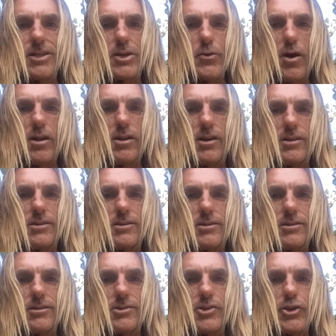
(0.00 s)
to
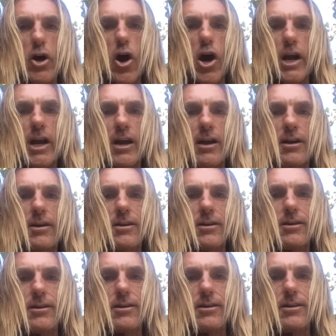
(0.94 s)
others, shining,
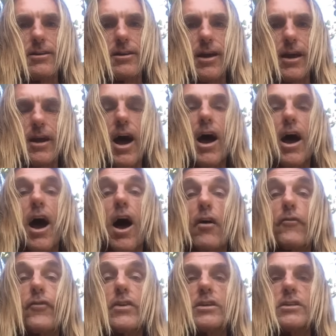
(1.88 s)
like
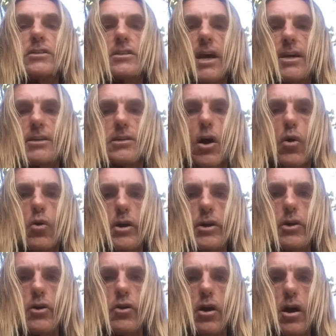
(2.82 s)
Hafiz says,
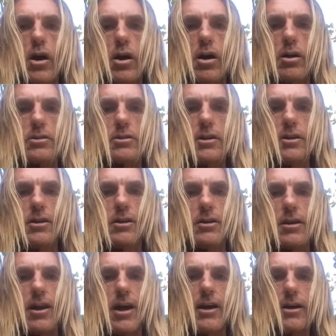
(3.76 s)
holding your heart
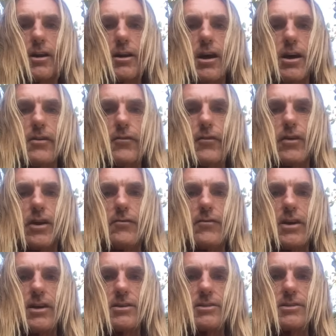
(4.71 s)
like a life
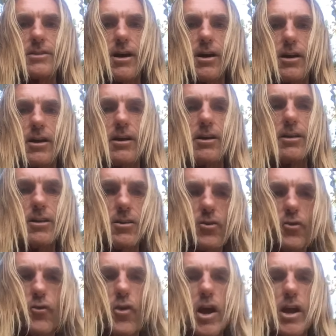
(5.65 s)
giving sun,
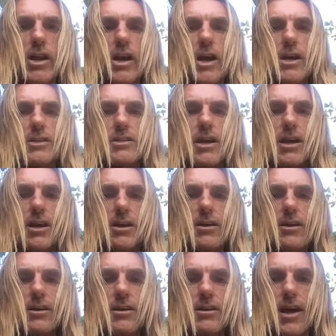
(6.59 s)
radiating
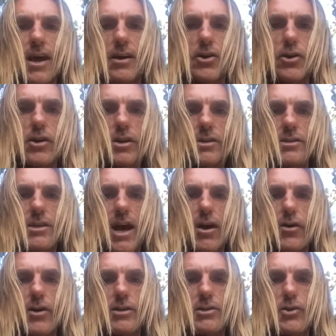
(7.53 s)
that goodness
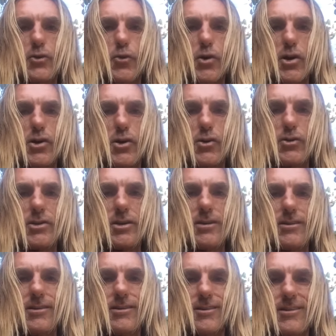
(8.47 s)
out into the world.
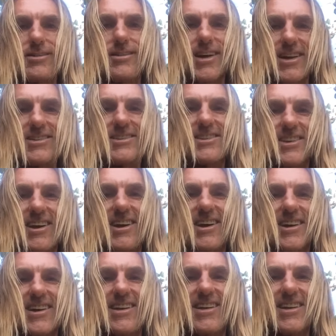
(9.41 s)
That's,
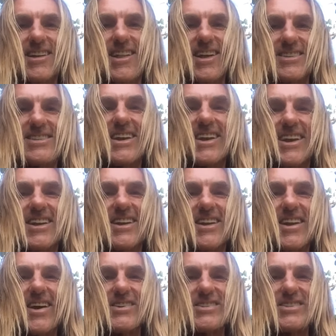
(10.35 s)
the, that's it in a
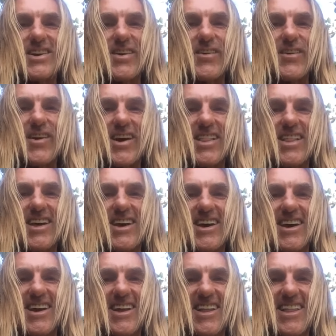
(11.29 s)
nutshell, right
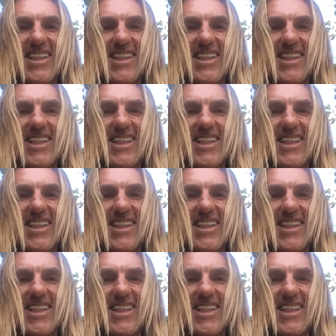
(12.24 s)
there